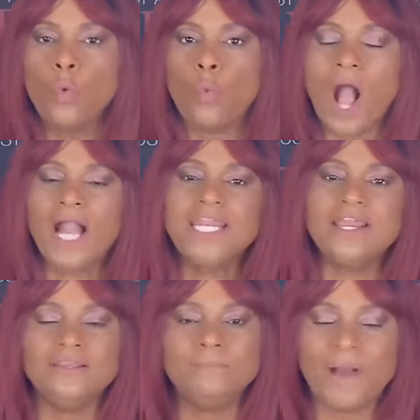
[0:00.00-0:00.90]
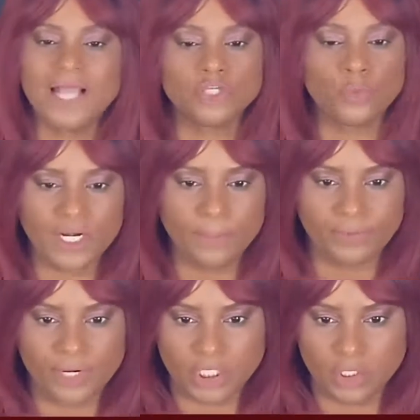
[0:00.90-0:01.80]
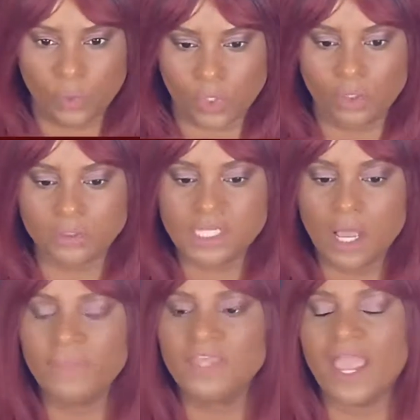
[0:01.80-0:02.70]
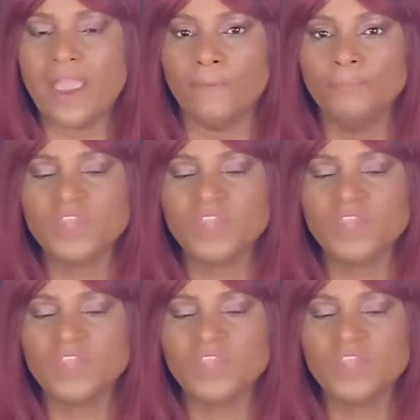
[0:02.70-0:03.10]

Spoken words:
What kind of impact you want to bring in the world? Tell me there.